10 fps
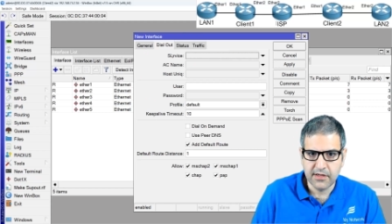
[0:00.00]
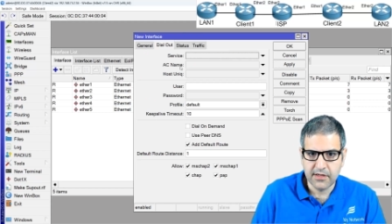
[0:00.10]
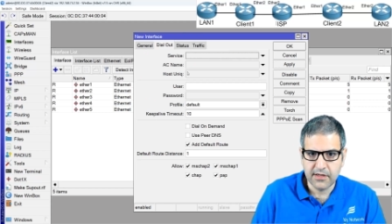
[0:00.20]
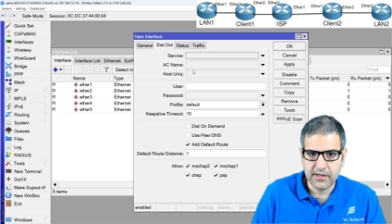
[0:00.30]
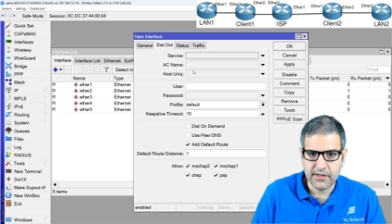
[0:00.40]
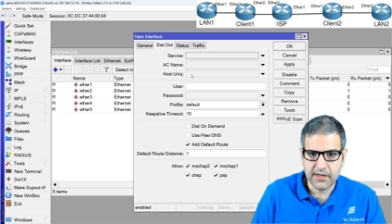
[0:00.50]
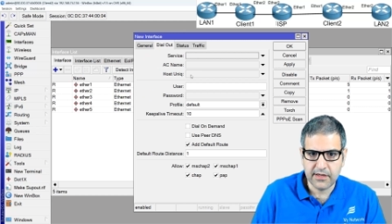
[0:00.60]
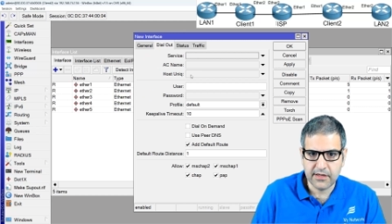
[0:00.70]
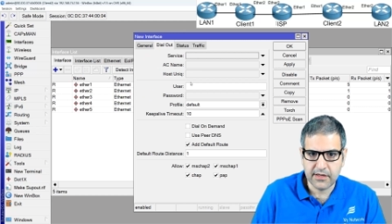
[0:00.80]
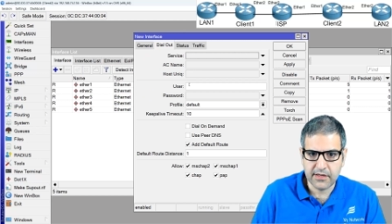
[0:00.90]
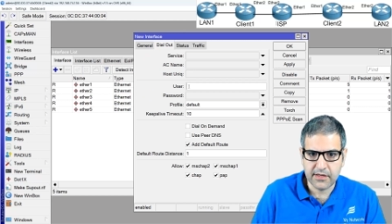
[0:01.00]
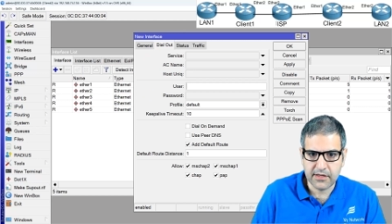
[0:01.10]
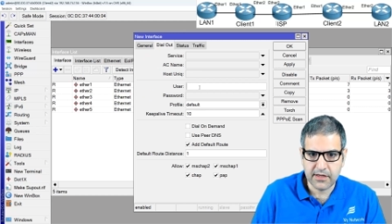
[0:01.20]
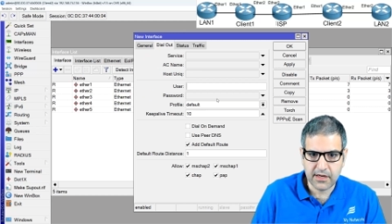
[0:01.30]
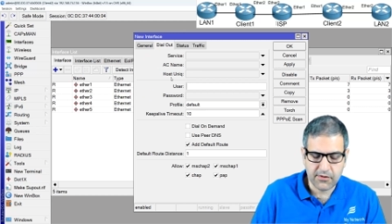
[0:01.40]
And then
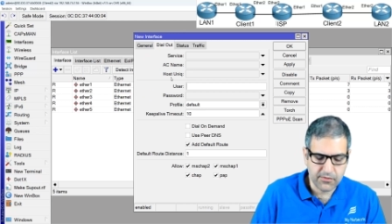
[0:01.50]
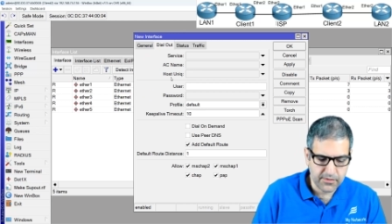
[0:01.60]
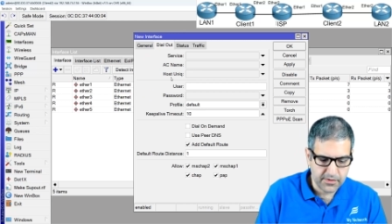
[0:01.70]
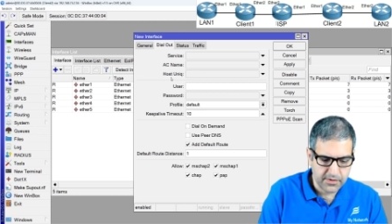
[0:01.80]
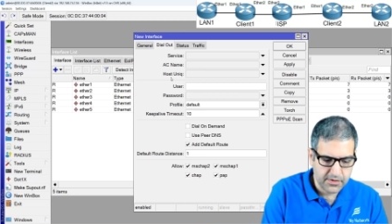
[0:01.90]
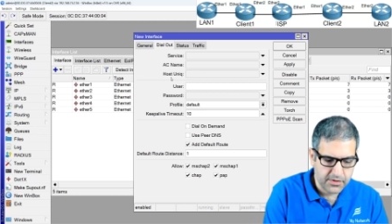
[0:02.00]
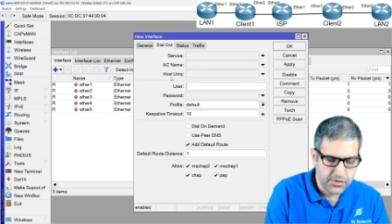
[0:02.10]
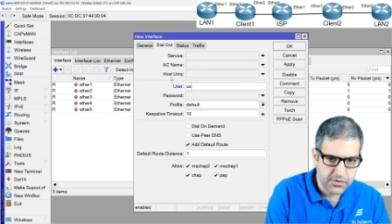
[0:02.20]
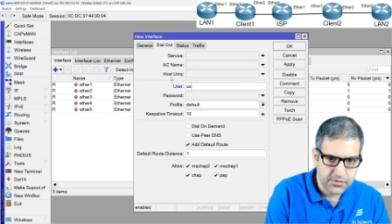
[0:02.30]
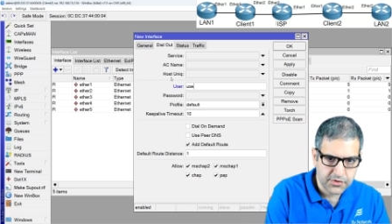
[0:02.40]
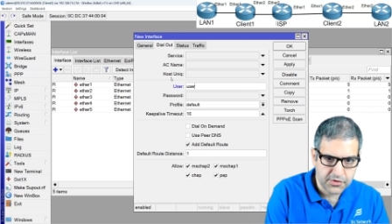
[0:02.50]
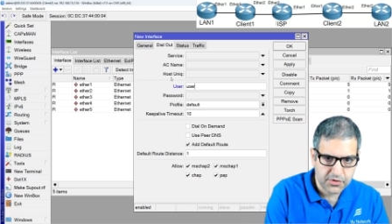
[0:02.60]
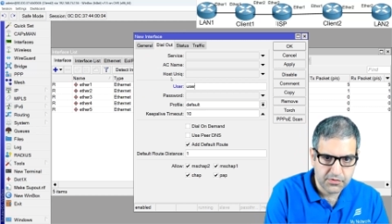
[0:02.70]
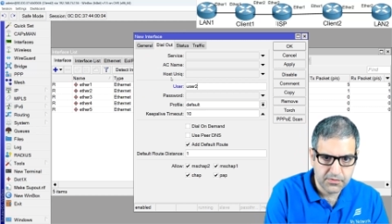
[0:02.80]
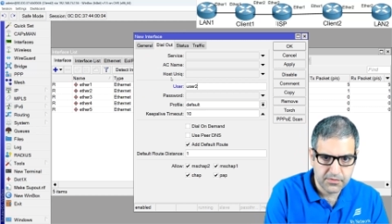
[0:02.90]
now user
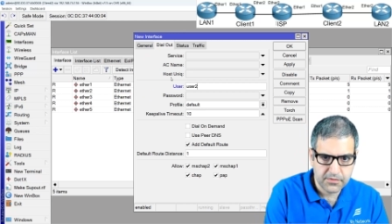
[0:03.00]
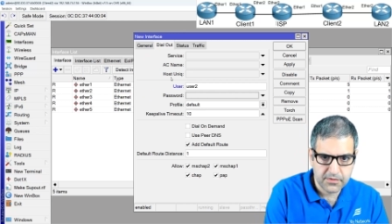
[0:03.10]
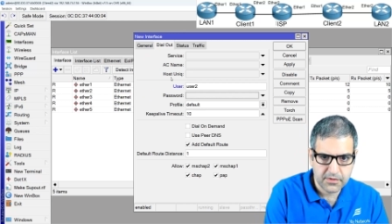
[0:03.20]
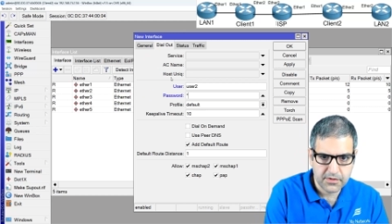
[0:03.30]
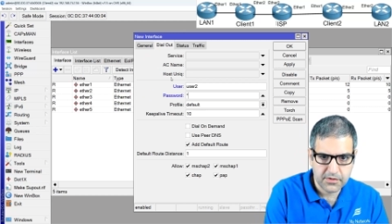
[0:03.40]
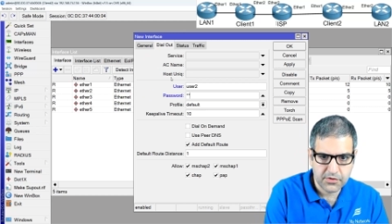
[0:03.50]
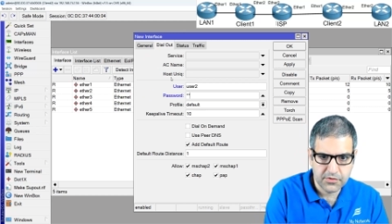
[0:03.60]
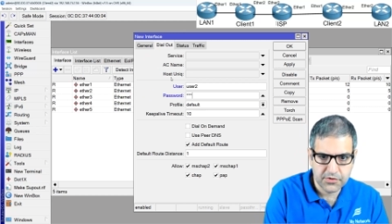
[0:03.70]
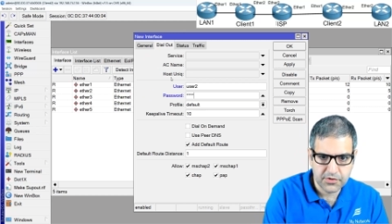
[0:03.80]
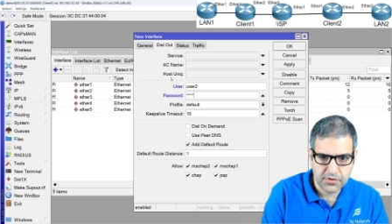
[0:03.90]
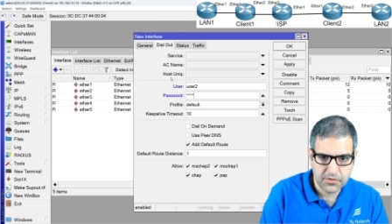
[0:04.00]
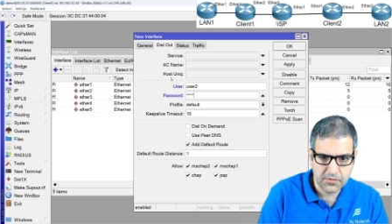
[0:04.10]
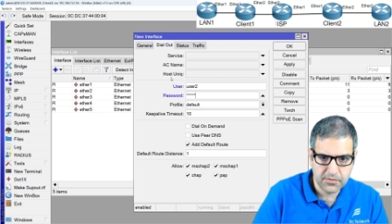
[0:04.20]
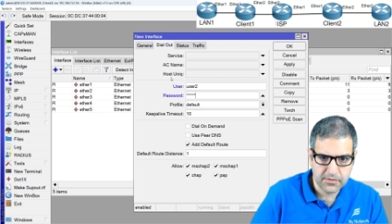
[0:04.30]
2, user 2.